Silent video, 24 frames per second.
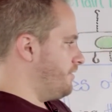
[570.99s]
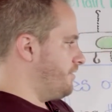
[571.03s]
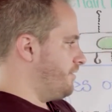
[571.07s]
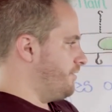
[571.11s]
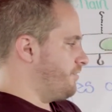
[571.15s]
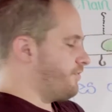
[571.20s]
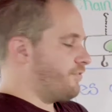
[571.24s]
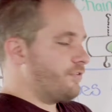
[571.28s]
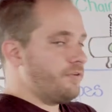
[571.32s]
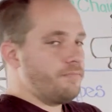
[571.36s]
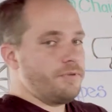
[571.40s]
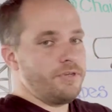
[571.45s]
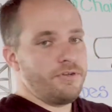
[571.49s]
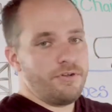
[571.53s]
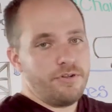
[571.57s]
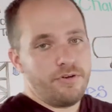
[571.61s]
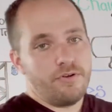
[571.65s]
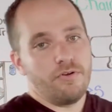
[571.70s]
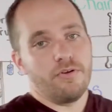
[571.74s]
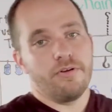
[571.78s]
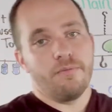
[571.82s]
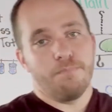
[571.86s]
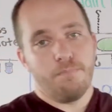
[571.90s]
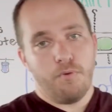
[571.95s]

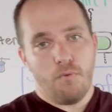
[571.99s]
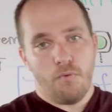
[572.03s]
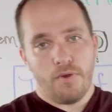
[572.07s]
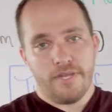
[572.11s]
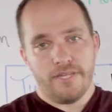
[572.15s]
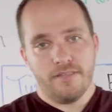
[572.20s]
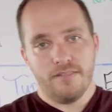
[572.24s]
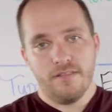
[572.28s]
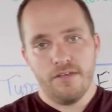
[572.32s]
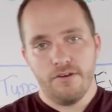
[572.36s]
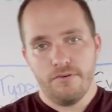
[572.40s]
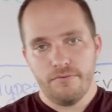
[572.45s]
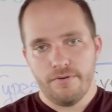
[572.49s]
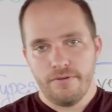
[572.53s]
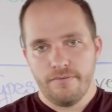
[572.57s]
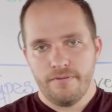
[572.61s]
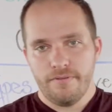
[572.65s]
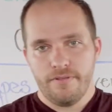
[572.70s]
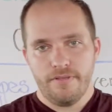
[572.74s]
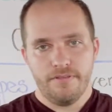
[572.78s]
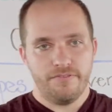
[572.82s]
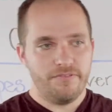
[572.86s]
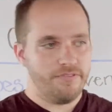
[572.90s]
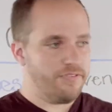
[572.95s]
distributed or a point load.
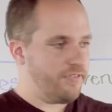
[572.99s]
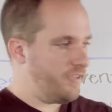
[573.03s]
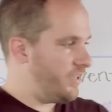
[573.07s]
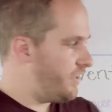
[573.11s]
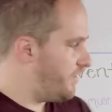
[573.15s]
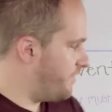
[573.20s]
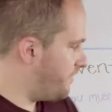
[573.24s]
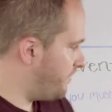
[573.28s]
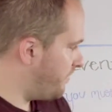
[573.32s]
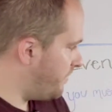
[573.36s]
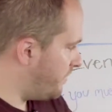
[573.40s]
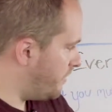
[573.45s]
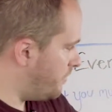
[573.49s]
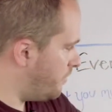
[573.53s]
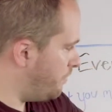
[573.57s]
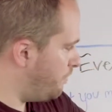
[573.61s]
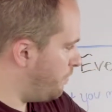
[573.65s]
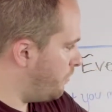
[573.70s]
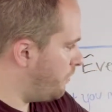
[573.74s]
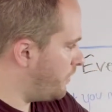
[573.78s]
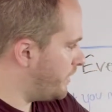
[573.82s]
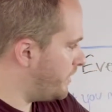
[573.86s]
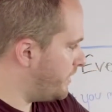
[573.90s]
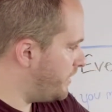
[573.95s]
It's a single
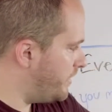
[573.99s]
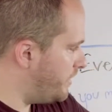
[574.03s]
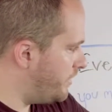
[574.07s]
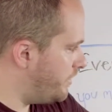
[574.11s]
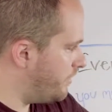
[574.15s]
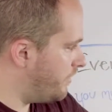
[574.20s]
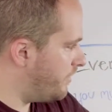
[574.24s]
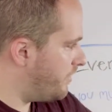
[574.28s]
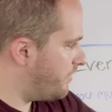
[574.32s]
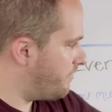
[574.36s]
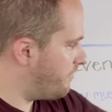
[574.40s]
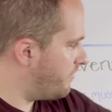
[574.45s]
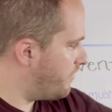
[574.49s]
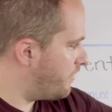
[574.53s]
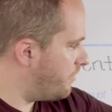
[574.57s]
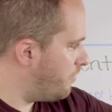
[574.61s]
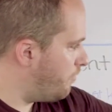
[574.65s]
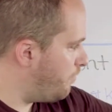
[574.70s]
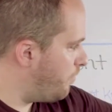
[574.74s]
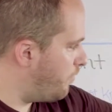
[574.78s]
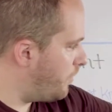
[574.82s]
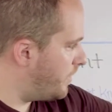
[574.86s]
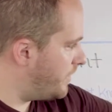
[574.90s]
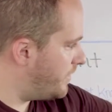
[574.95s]
point here, a
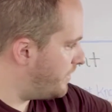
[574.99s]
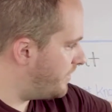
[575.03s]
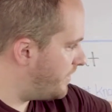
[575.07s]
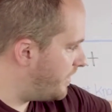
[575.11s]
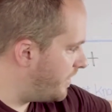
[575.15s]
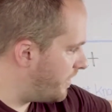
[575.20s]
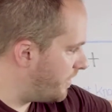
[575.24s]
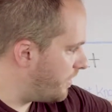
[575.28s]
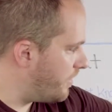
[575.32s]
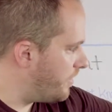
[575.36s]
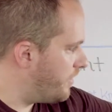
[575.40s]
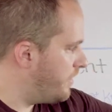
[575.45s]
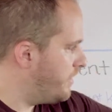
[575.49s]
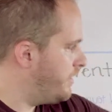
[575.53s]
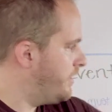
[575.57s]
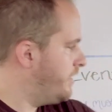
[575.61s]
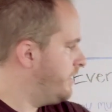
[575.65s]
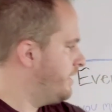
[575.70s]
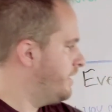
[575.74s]
single point there.